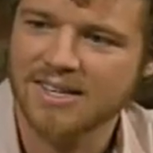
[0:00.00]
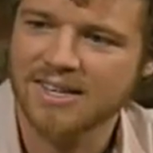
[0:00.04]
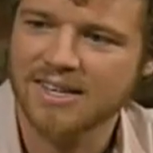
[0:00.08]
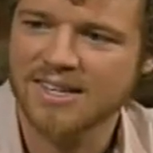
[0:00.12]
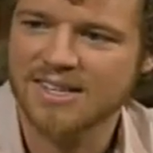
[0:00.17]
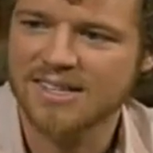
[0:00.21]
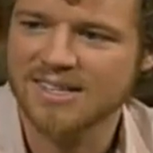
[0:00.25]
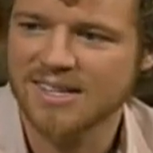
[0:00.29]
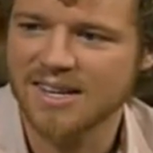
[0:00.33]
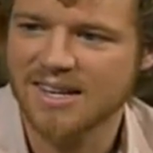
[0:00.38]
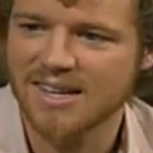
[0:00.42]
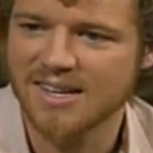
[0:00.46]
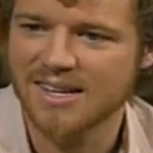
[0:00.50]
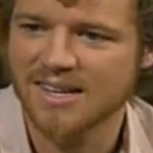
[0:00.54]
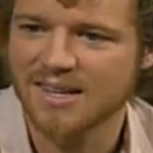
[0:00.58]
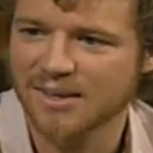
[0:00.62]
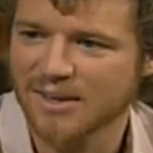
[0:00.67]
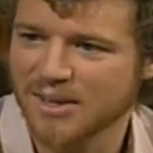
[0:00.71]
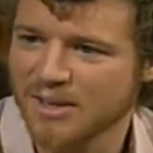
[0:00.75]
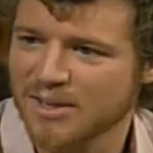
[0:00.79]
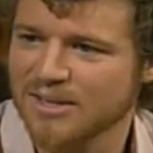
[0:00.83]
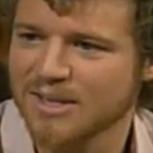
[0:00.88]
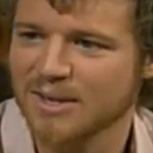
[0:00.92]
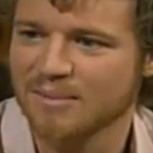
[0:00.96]
said, he
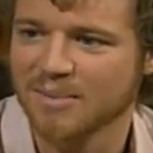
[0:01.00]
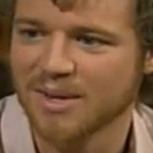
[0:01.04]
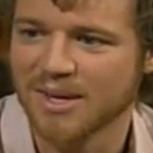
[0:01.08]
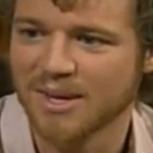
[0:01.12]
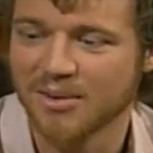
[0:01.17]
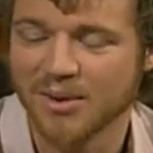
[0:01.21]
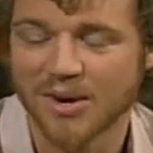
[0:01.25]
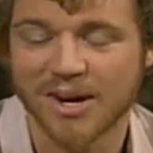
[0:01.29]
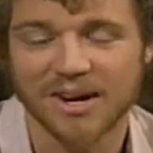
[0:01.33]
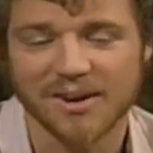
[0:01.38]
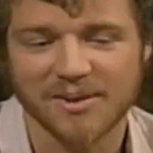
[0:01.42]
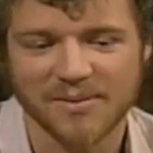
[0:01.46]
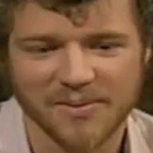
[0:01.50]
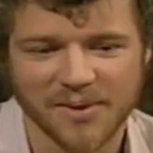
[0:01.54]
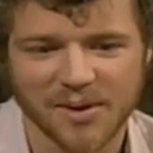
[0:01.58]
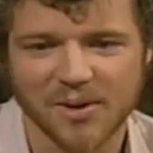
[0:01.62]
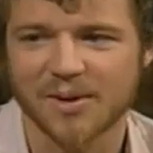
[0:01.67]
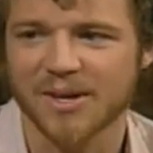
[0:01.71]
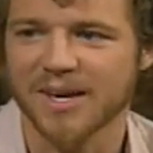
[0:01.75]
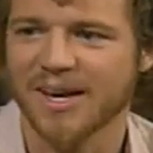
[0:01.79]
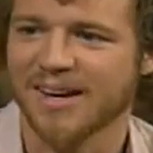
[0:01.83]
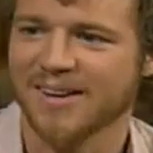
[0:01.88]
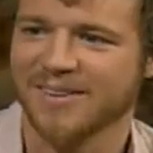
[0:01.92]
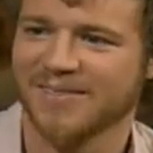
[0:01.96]
looked at me. Well,
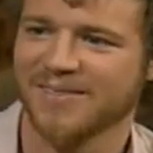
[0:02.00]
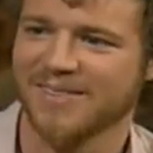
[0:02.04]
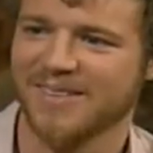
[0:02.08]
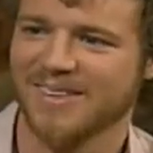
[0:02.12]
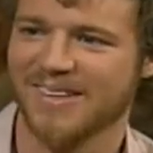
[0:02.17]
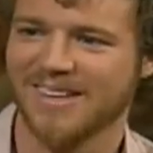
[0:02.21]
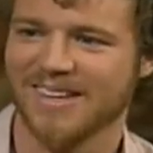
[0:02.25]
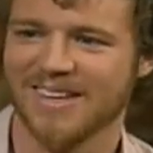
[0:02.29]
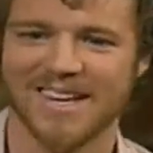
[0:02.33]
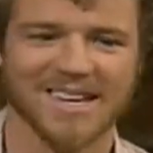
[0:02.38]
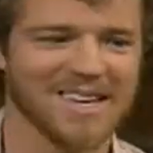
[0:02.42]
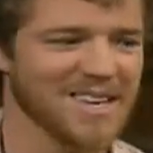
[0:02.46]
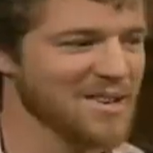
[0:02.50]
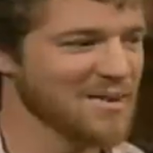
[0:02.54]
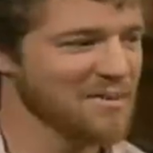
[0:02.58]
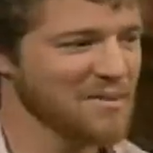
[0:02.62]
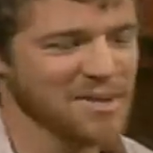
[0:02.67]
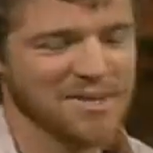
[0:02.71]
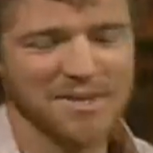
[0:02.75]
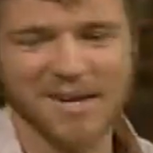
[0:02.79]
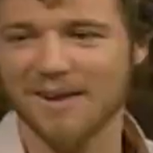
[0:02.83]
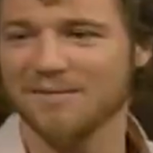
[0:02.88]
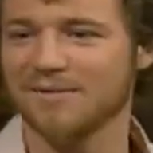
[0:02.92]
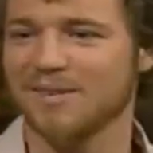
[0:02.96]
okay. It'll
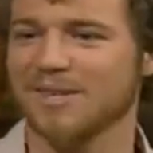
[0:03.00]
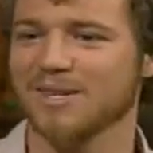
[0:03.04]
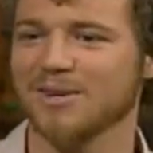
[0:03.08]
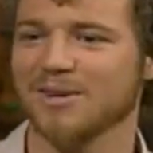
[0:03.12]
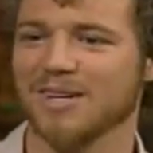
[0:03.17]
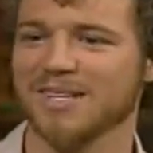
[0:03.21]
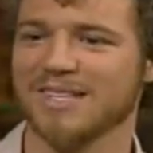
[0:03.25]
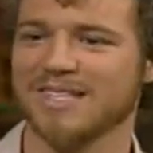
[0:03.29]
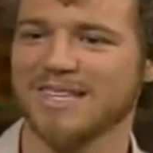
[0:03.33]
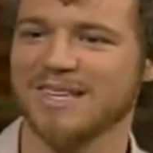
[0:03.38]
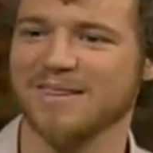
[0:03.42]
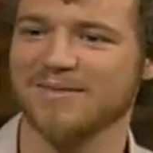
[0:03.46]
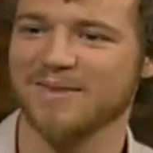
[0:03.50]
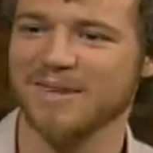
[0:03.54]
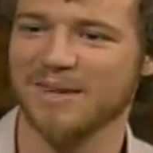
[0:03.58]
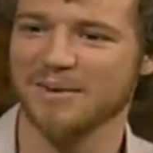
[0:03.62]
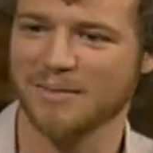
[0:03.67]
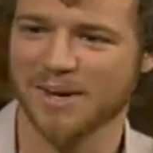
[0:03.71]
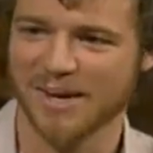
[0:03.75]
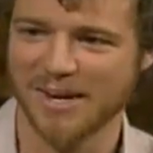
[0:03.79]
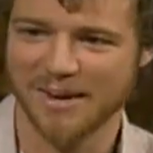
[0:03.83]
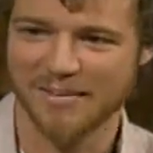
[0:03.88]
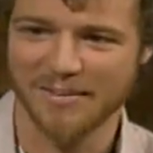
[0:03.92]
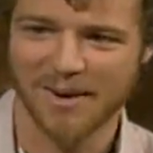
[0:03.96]
be tough to do on TV,
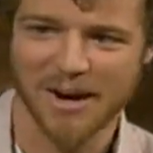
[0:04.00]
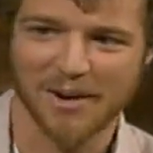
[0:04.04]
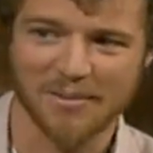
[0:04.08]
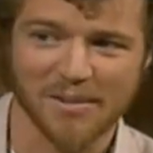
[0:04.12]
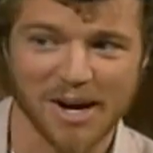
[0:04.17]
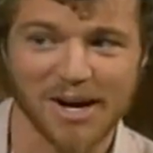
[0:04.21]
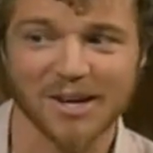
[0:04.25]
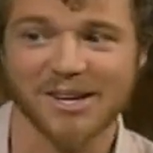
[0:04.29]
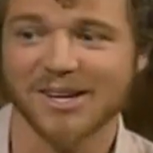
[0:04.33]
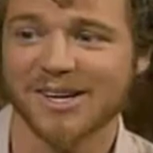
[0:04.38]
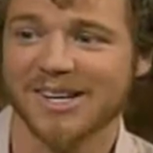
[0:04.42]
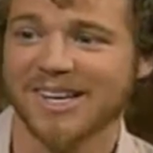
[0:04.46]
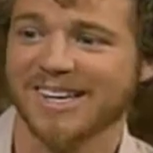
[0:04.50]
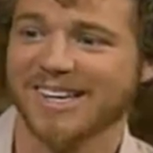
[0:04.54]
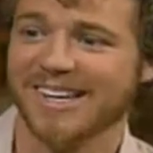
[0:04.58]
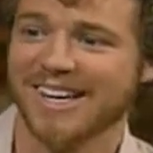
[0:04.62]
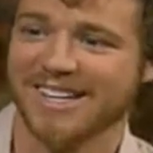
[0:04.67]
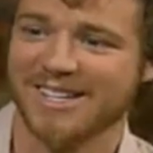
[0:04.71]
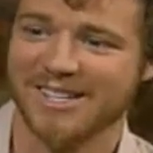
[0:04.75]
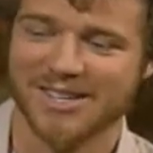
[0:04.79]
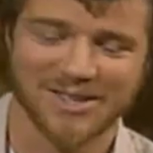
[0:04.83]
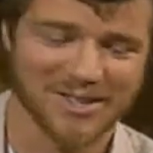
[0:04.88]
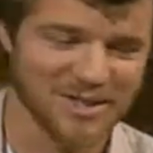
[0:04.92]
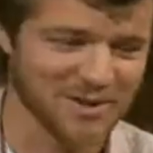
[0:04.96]
but I'm not looking
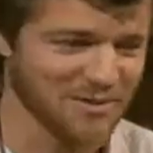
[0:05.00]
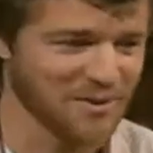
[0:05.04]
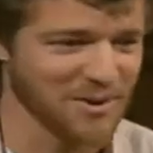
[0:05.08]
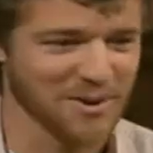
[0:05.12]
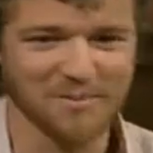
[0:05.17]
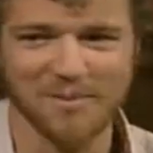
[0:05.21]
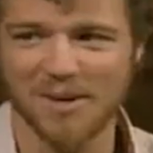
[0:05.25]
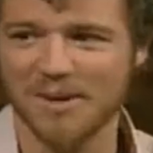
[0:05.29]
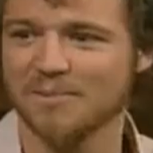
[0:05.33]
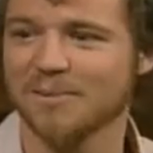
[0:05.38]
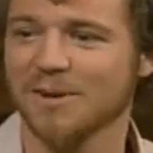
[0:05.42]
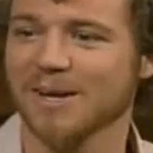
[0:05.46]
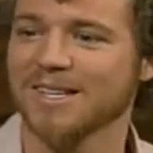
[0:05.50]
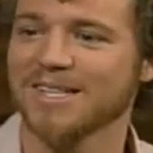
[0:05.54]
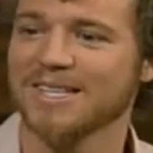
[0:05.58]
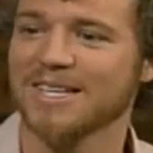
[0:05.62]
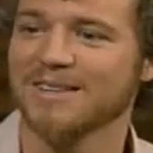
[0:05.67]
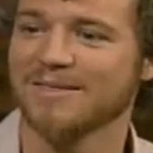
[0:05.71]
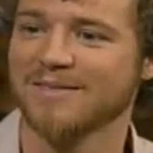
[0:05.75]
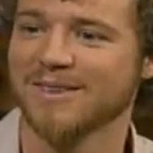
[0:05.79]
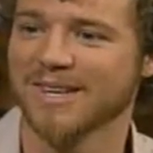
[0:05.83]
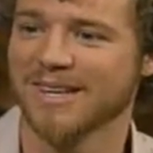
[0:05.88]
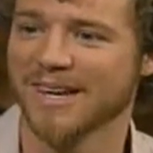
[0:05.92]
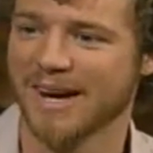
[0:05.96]
at you. So for the people on
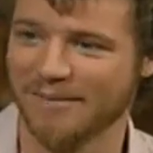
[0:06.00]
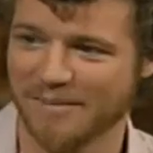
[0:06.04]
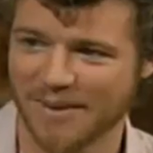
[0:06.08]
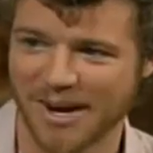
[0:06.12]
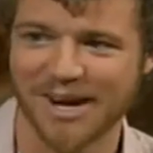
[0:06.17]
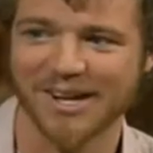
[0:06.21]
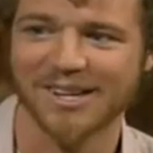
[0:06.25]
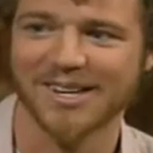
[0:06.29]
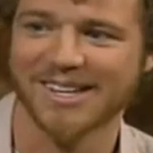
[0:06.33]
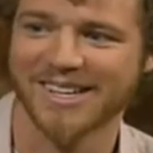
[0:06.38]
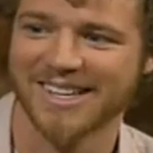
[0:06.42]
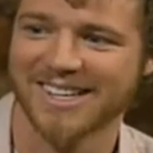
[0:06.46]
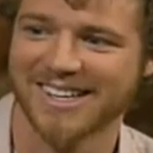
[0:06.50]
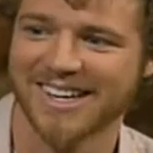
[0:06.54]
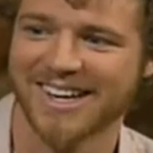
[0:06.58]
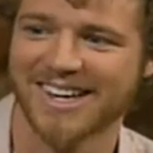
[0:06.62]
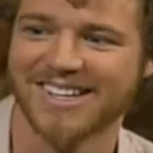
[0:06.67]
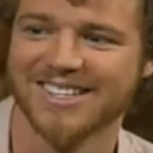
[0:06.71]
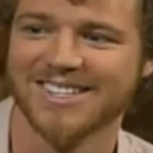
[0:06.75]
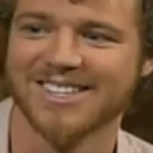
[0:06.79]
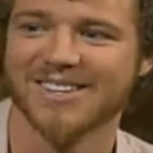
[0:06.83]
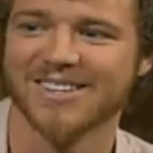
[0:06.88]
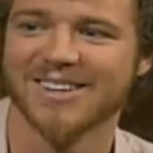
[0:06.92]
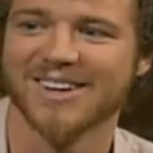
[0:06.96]
TV, I'm not looking
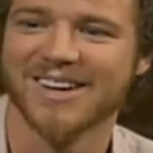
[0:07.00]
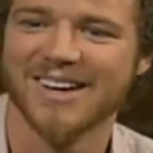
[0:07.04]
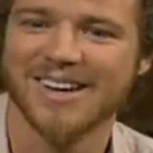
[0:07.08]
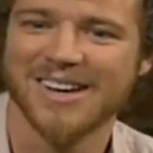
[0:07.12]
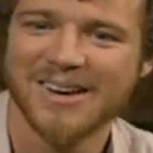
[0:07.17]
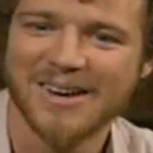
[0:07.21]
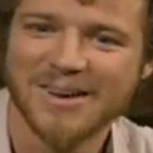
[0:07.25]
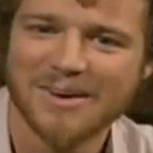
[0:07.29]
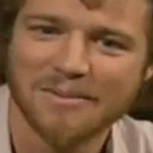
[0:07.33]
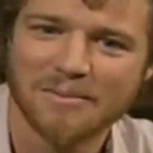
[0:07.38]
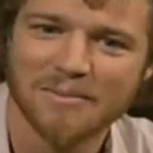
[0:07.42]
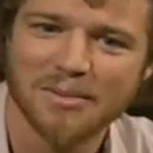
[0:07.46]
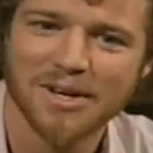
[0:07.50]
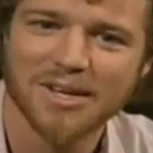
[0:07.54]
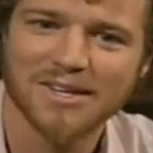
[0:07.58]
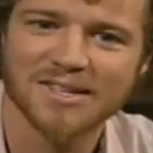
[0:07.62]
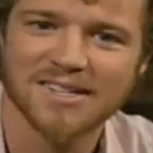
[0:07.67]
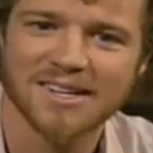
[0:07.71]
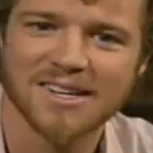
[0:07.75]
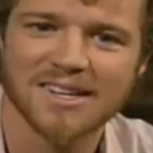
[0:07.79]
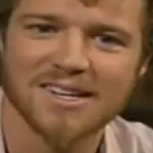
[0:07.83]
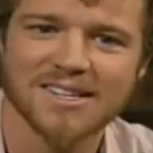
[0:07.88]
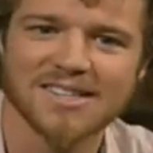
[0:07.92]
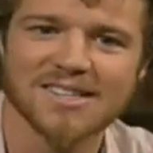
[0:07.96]
at you. But he
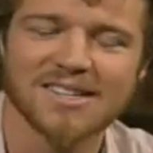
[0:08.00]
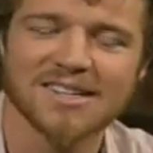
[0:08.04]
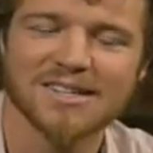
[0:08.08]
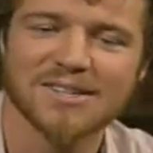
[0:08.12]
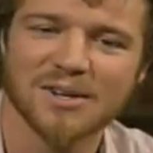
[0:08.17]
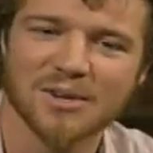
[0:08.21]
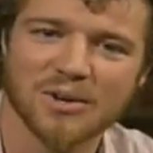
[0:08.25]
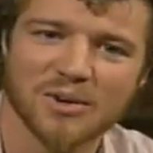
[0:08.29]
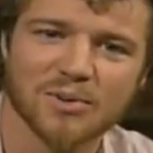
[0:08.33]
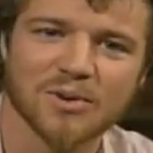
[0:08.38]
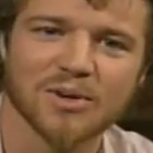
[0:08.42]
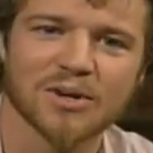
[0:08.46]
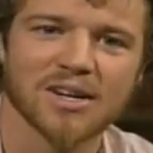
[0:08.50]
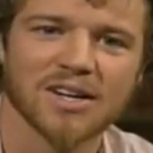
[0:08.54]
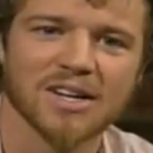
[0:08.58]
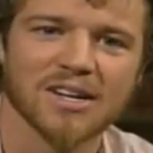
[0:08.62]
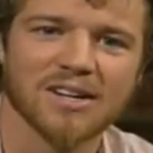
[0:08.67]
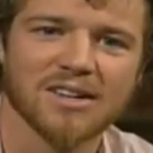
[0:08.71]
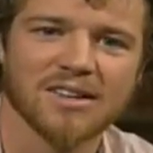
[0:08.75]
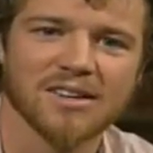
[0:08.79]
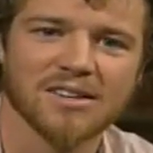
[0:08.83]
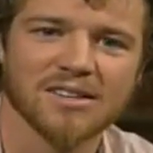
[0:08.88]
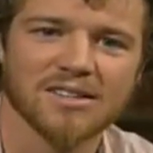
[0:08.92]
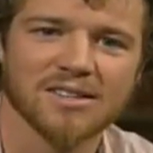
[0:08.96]
said, "Don't worry."
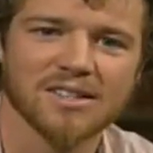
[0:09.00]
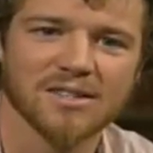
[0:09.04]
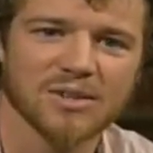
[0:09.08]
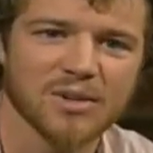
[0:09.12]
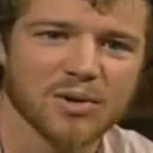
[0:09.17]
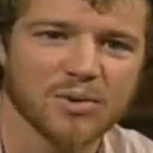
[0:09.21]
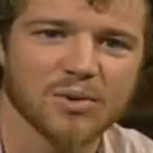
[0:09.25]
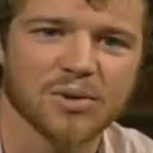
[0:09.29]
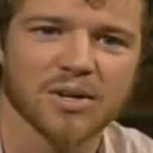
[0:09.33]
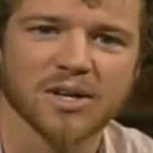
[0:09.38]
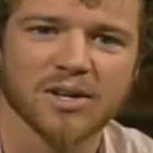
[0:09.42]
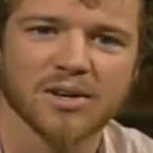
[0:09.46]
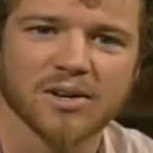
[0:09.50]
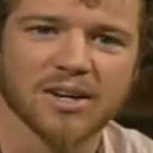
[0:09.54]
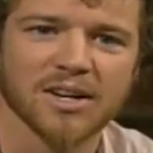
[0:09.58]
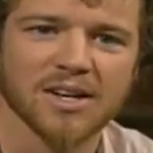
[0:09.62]
He said, "Don't worry,